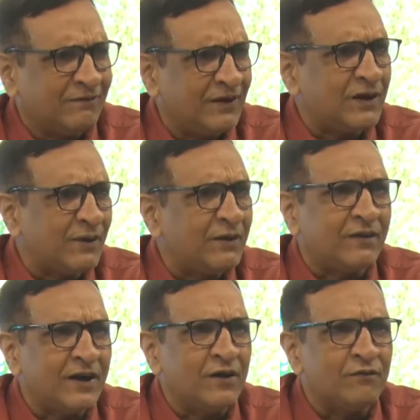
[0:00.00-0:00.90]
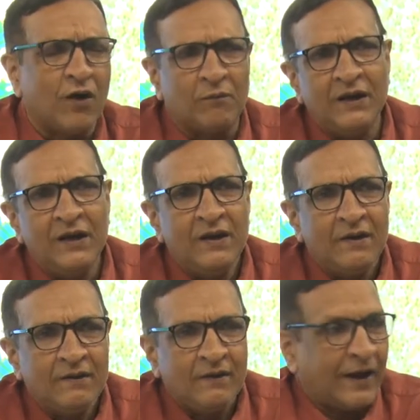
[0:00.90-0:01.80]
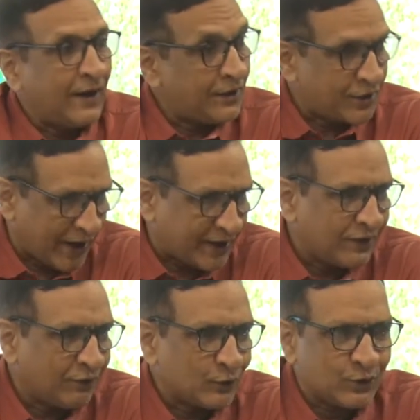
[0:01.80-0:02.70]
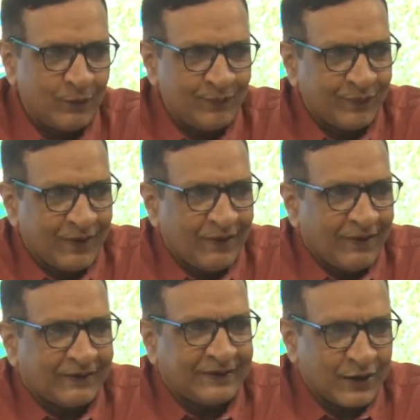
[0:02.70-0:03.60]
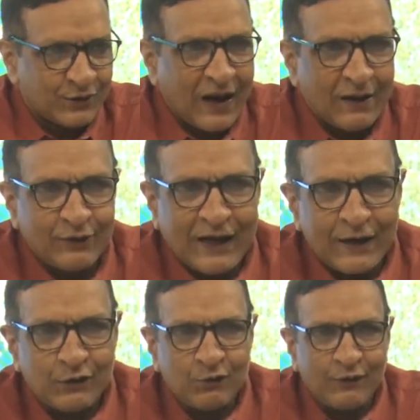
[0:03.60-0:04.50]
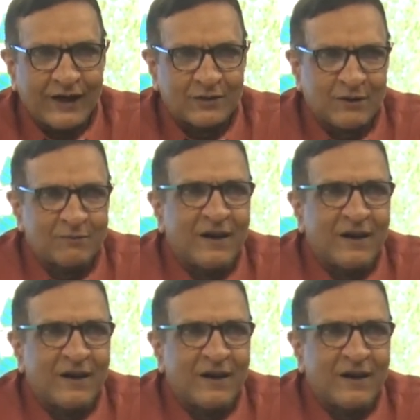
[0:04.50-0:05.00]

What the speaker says: will remain very informal and interactive also. That's why I would like to express